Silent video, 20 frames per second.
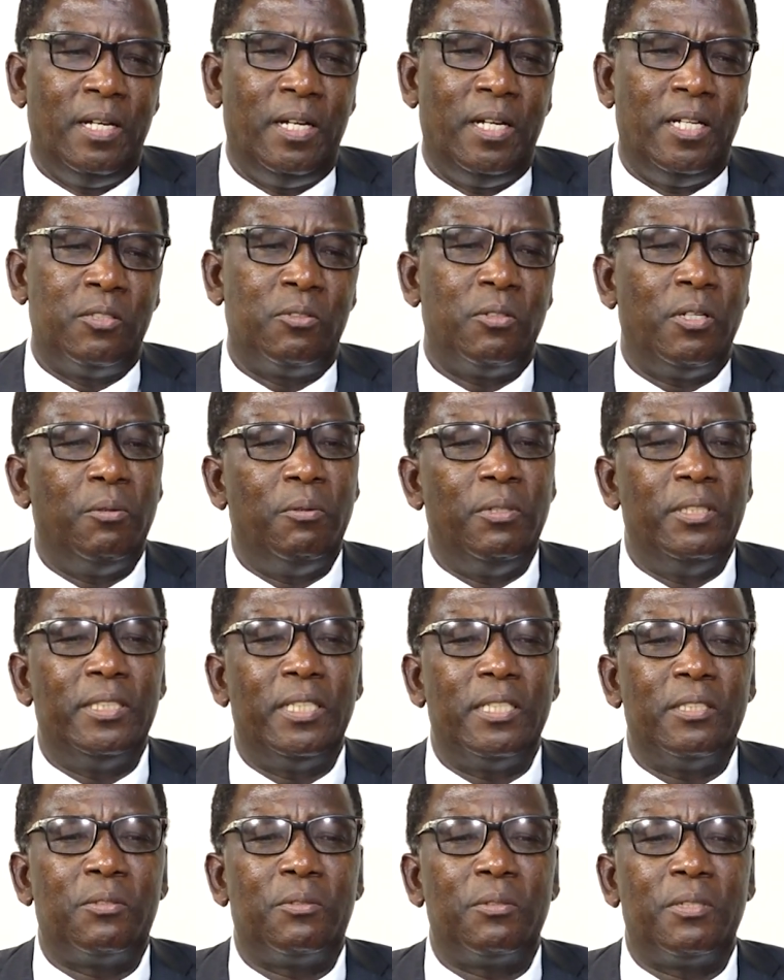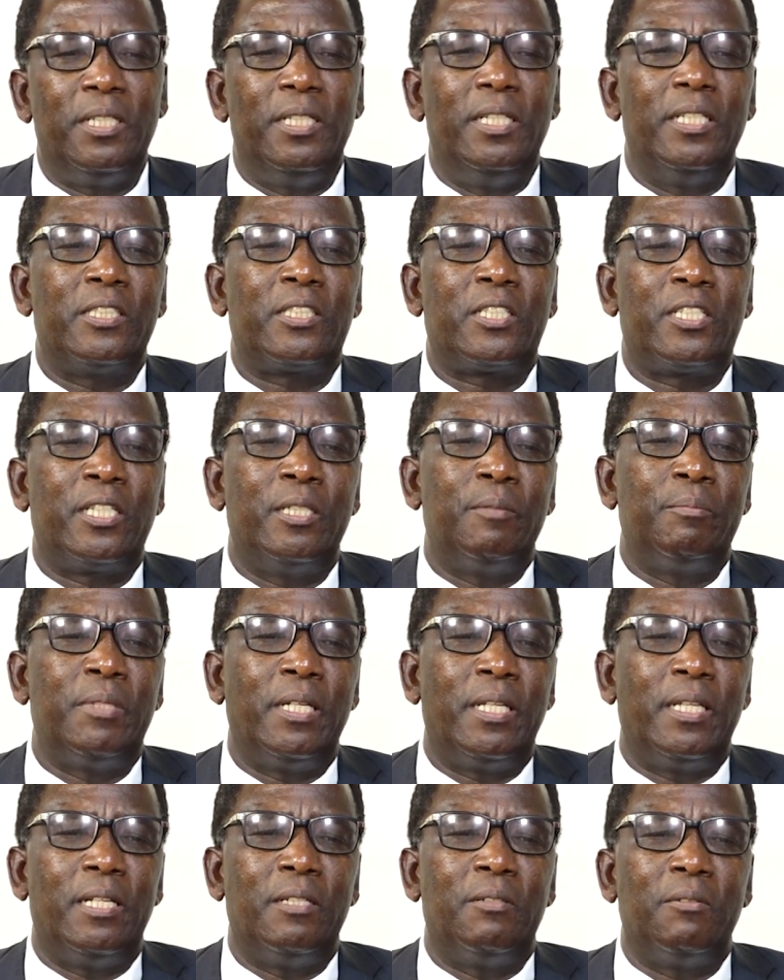And so I want us to read a
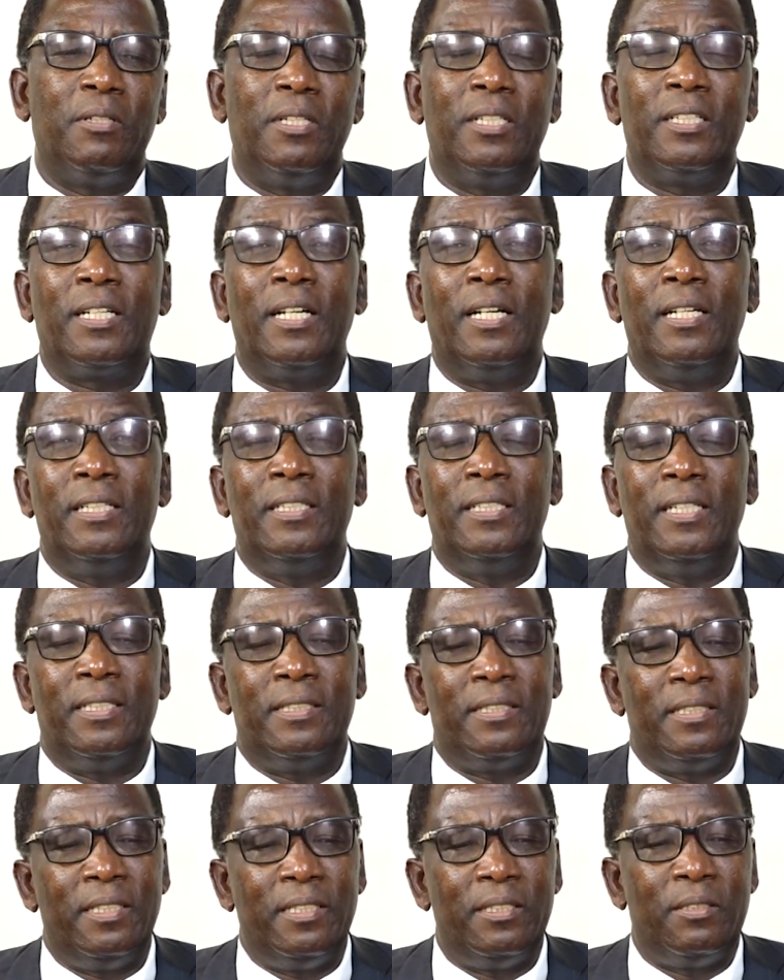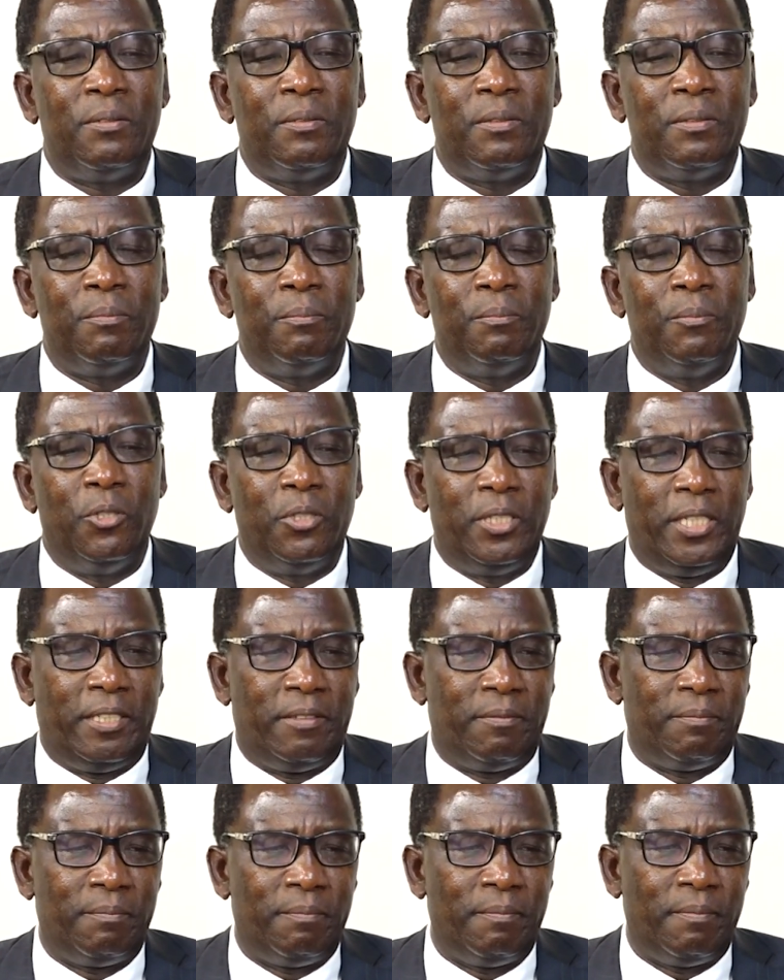scripture that will encourage us this
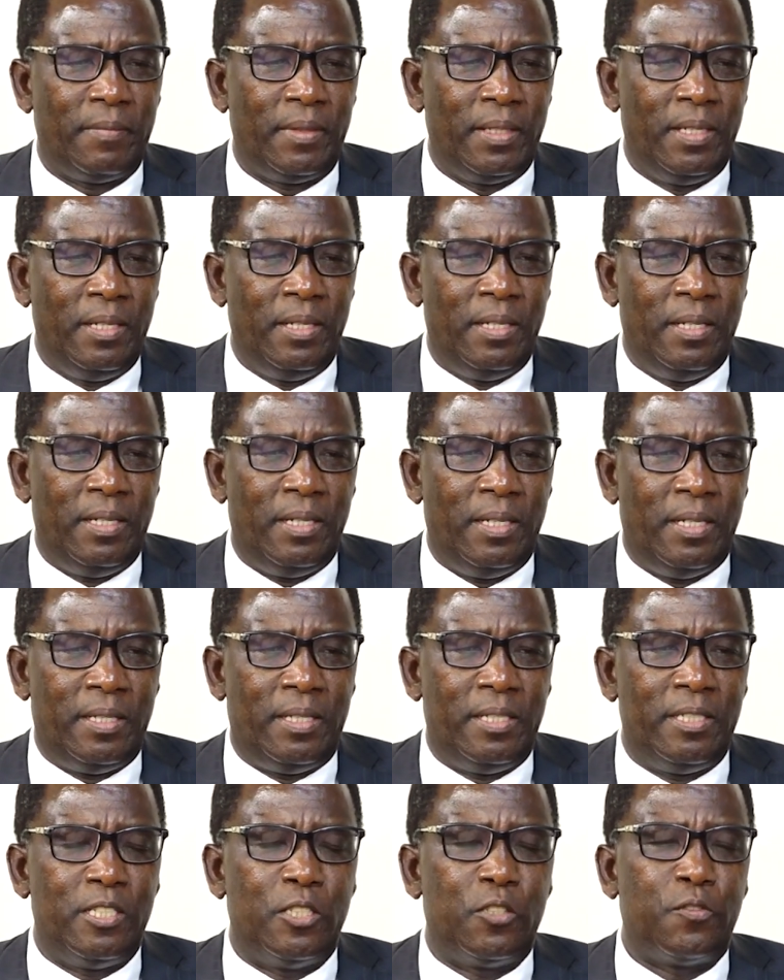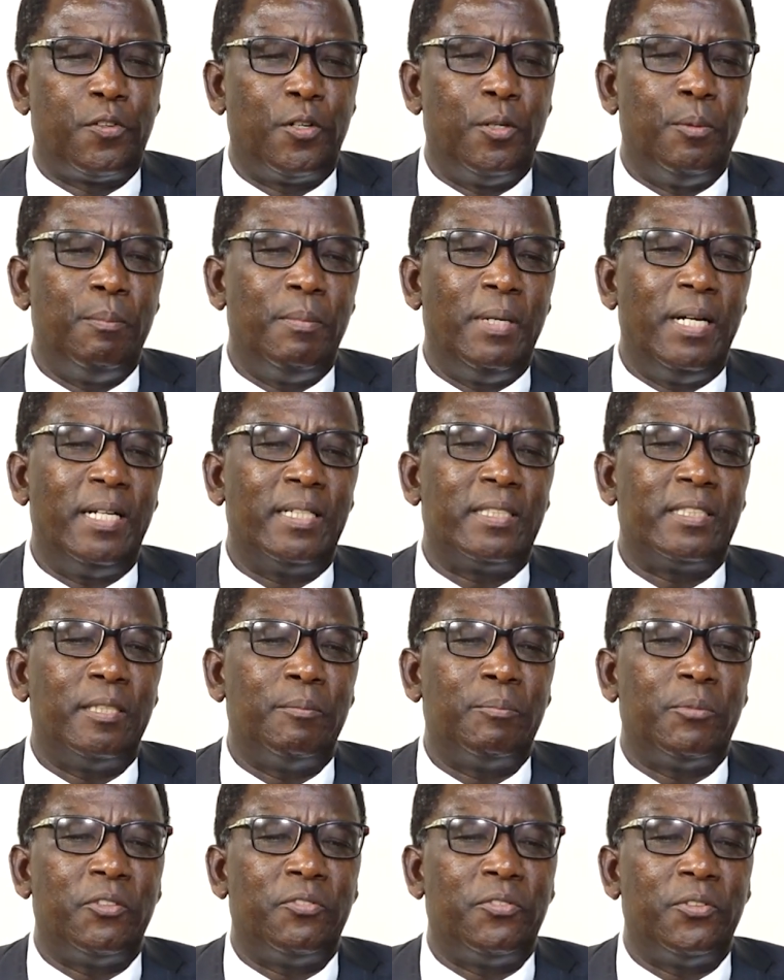morning. And this is from Mark
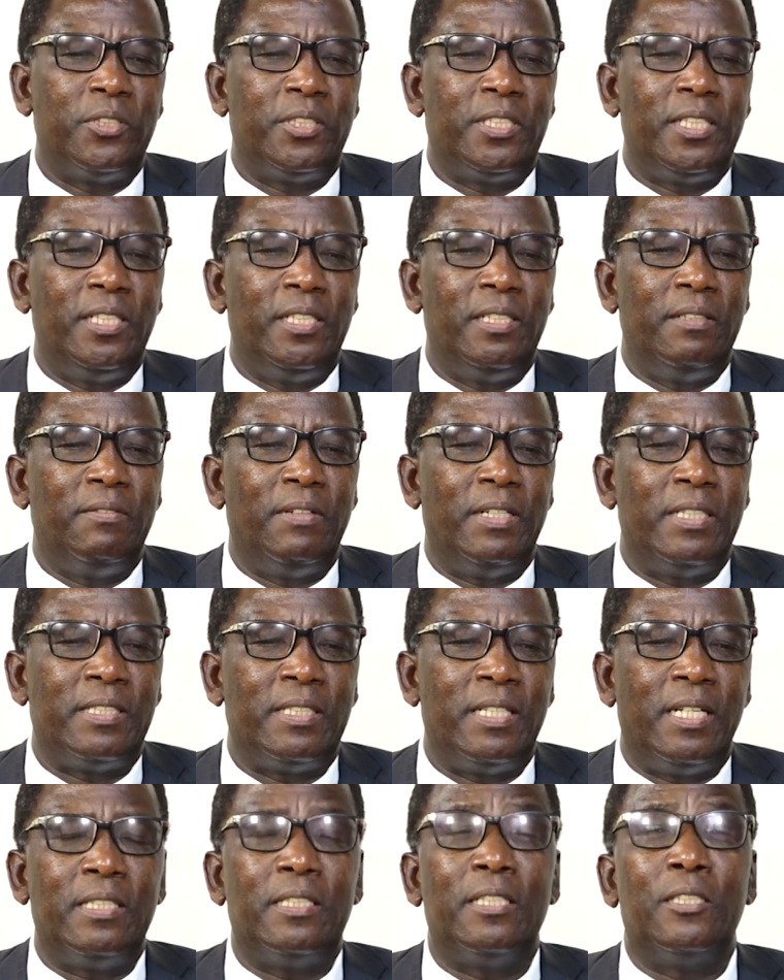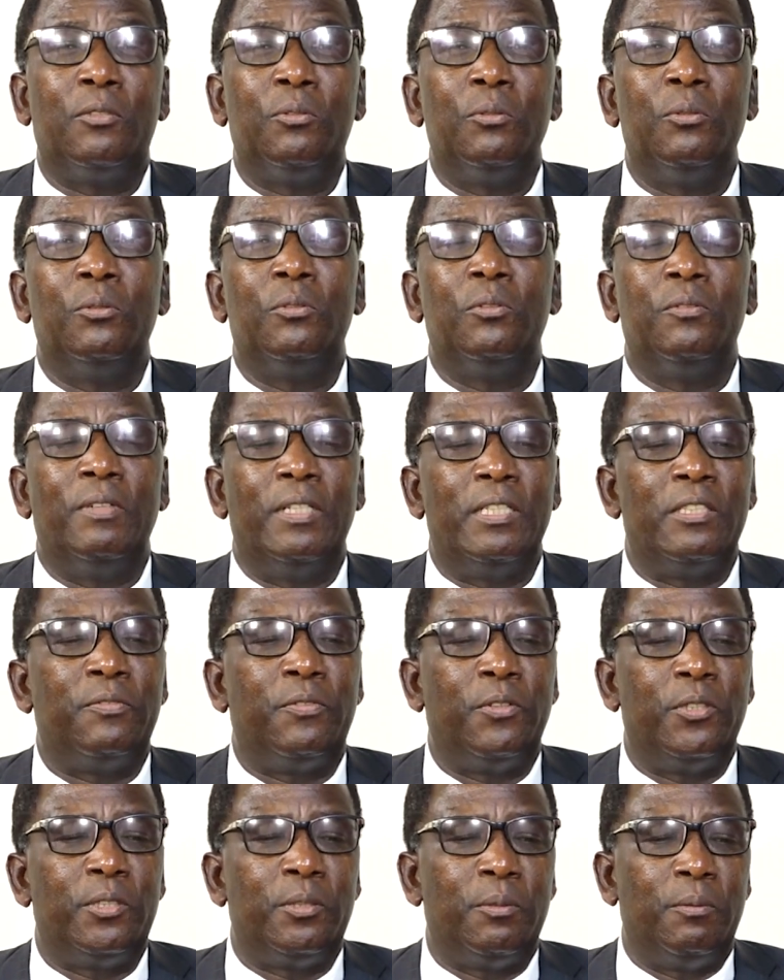chapter 14, verse 32 to verse
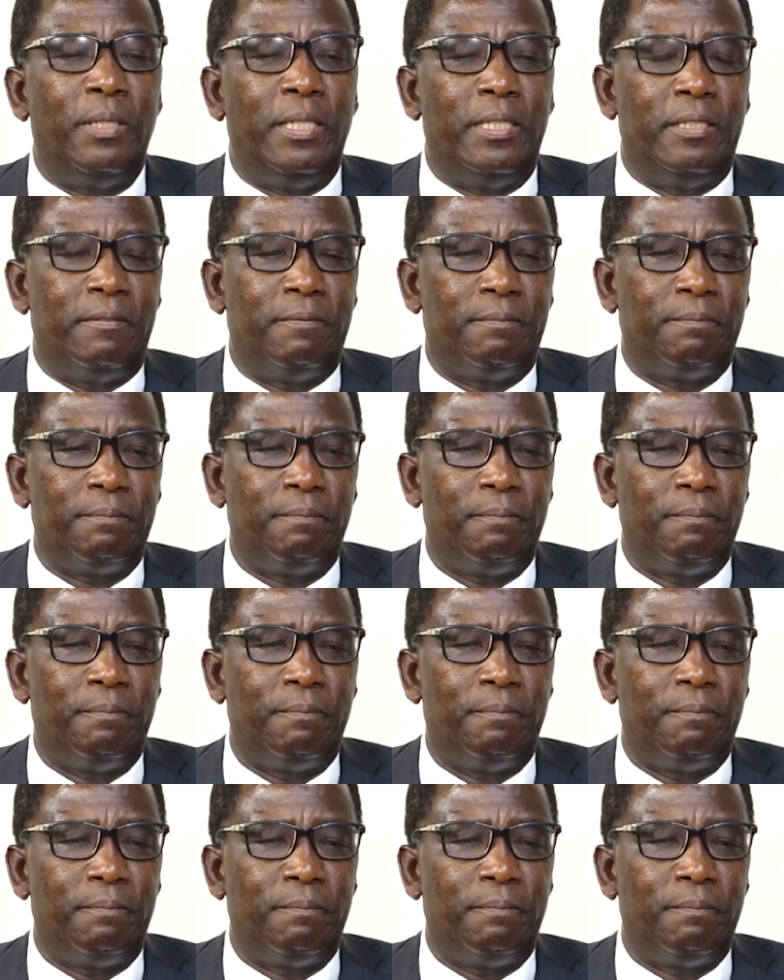41.